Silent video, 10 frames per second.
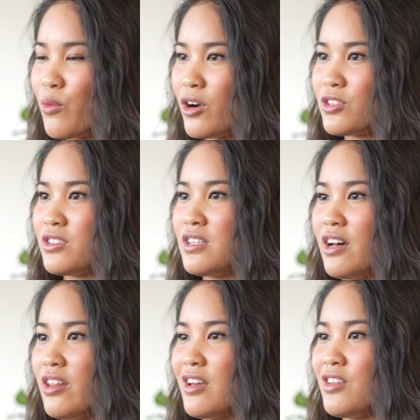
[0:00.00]
I worked on
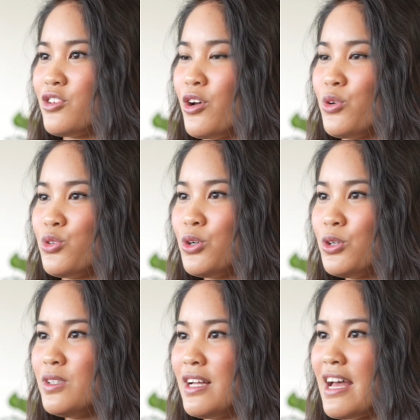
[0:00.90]
another internal
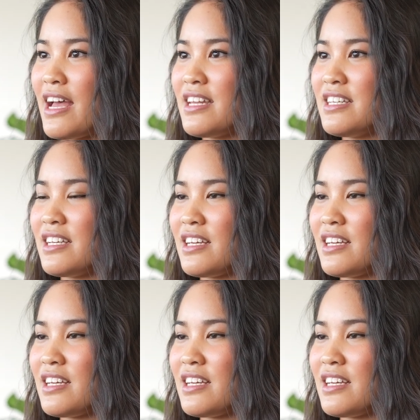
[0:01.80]
tool, and